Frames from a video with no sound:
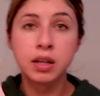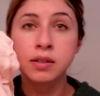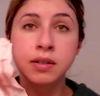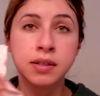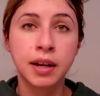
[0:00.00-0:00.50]
this
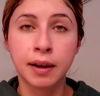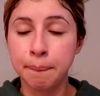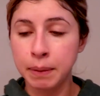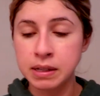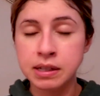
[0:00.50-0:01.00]
is like a
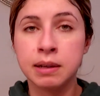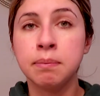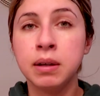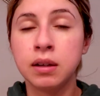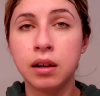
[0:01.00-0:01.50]

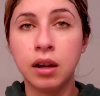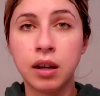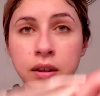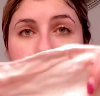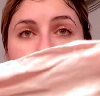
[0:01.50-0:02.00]
muslin
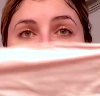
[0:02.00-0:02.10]
cloth.